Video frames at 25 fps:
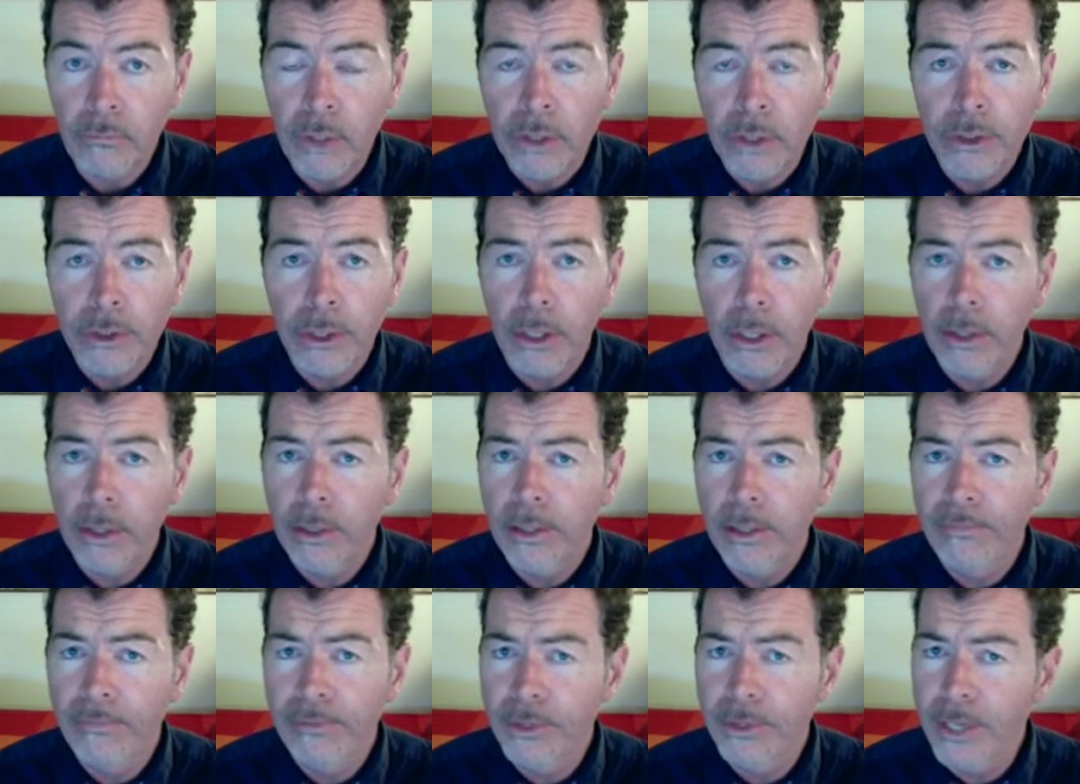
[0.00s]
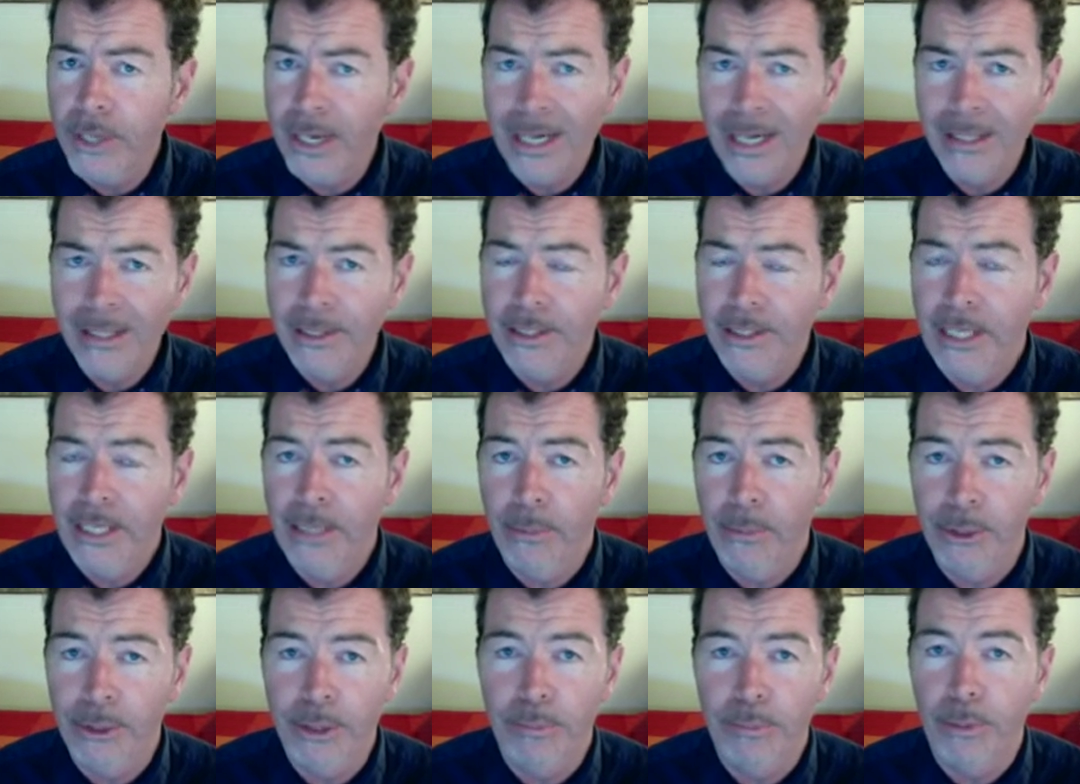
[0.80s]
So if you don't understand
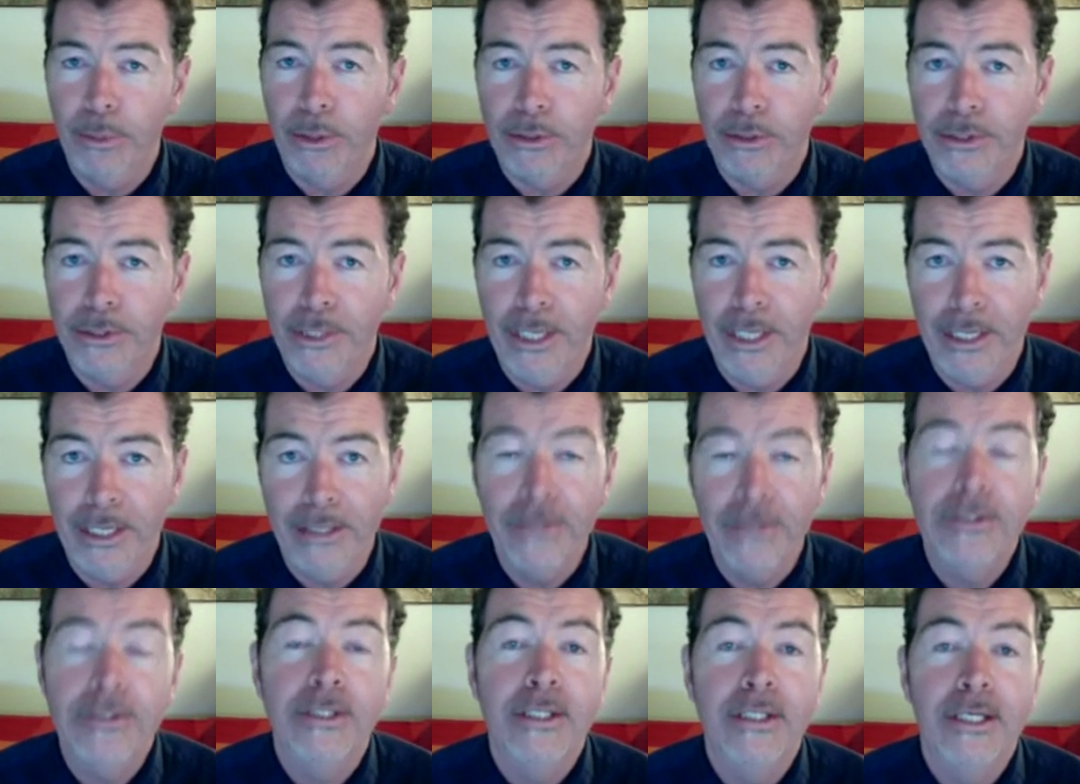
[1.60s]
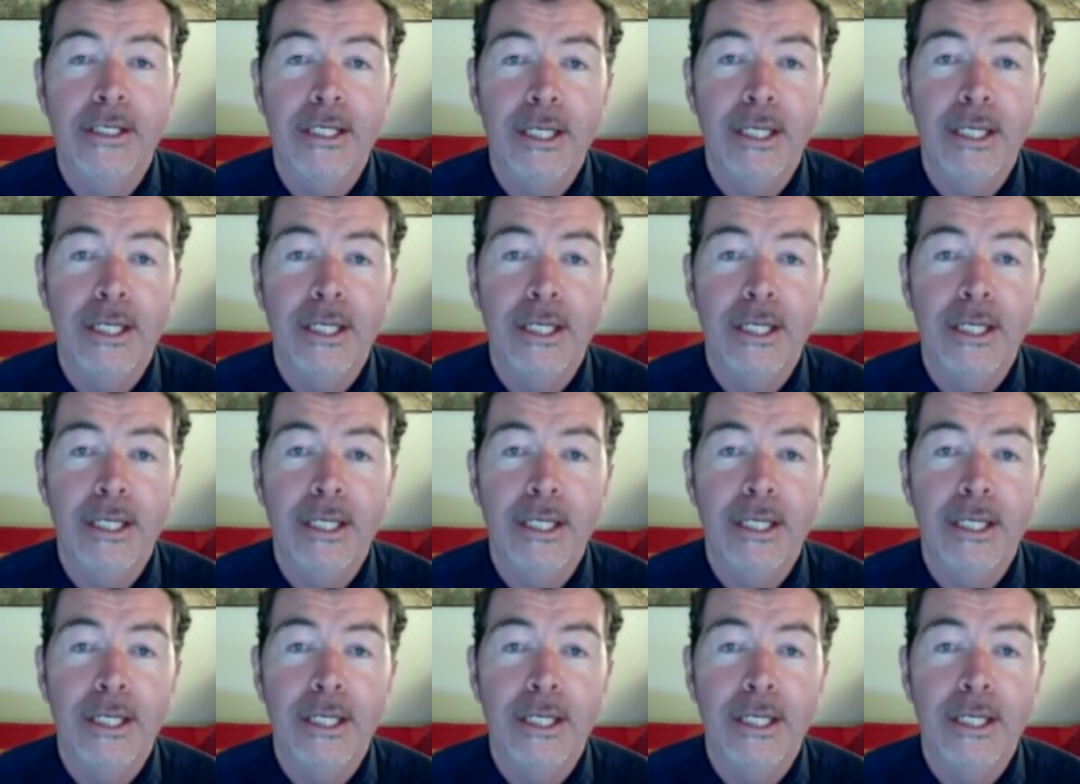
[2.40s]
what your boss says,